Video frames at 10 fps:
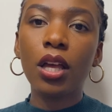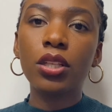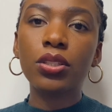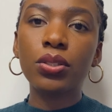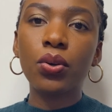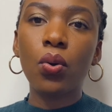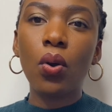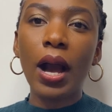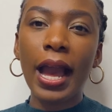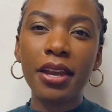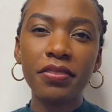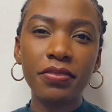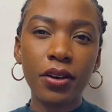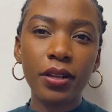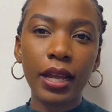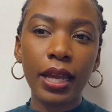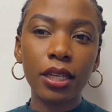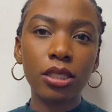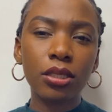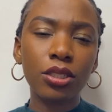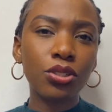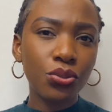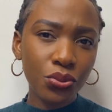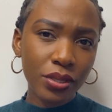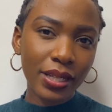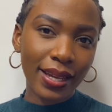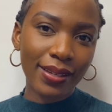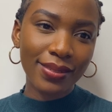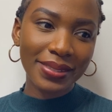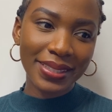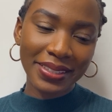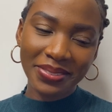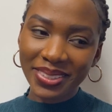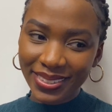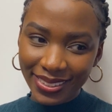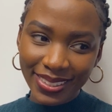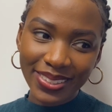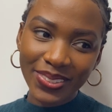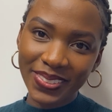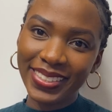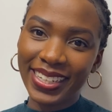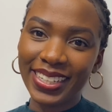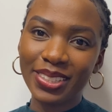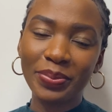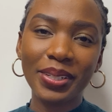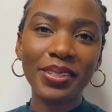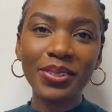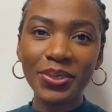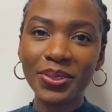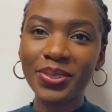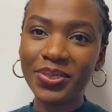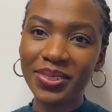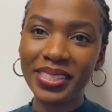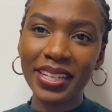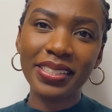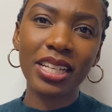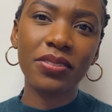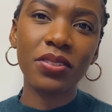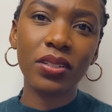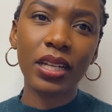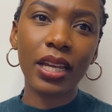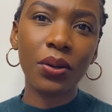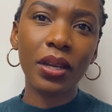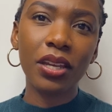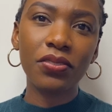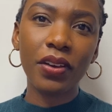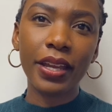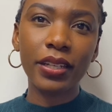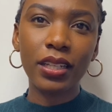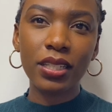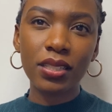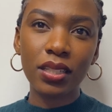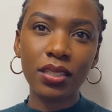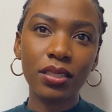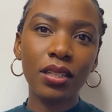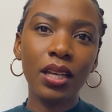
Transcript: So I felt like the 2 days, it was just 2 days, but in those 2 days I felt like, okay, fine, listen,